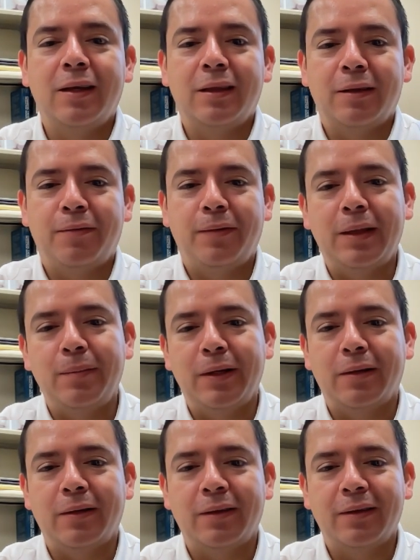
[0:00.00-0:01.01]
in the feed
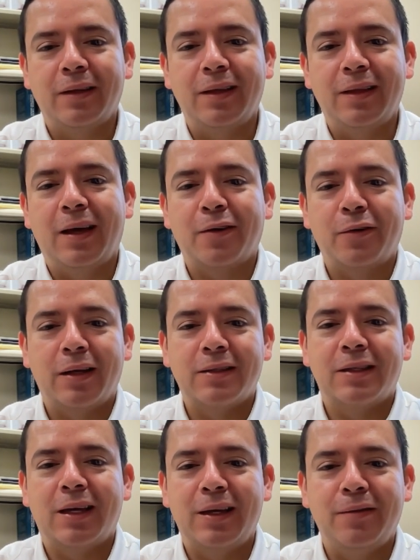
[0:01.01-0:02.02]
mill, then they are gonna
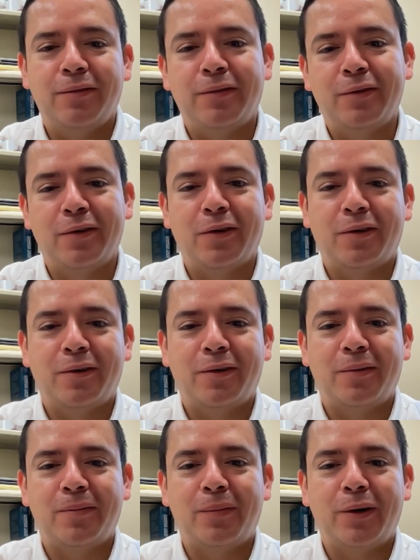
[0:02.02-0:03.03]
save
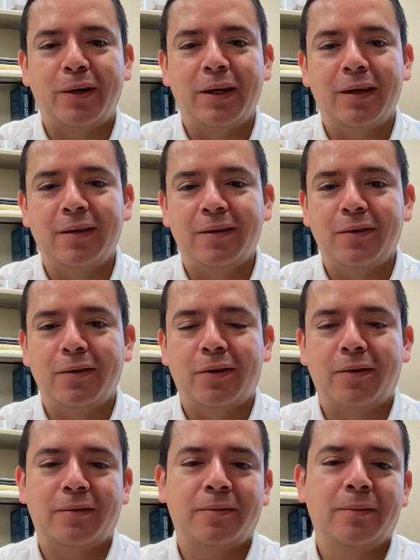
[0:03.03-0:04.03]
money,
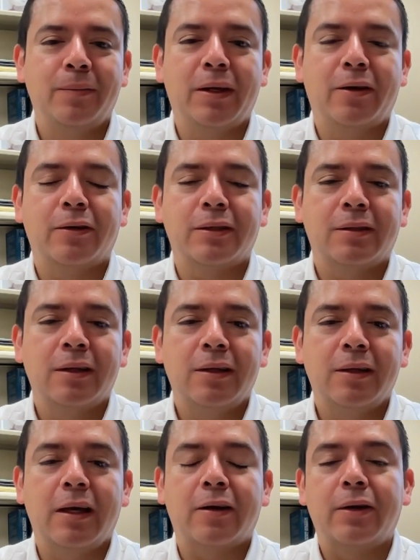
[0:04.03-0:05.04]
because
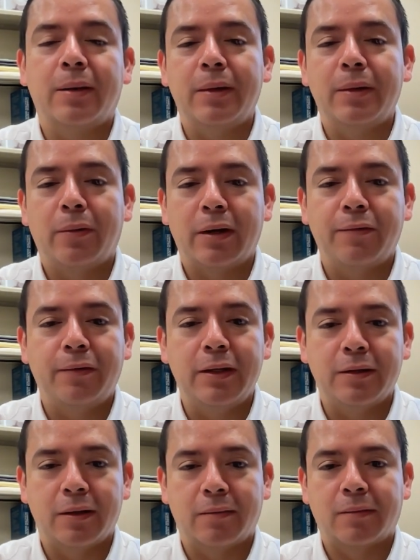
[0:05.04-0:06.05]
they are gonna be more
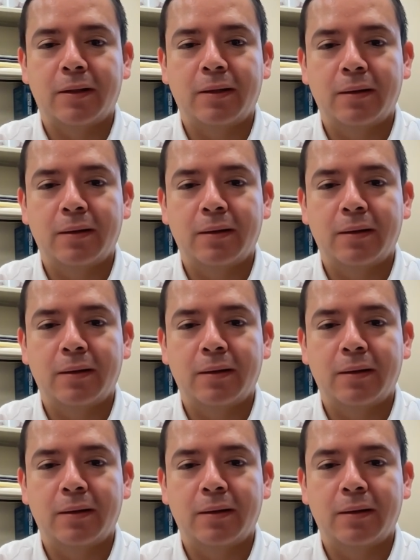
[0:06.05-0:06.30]
efficient.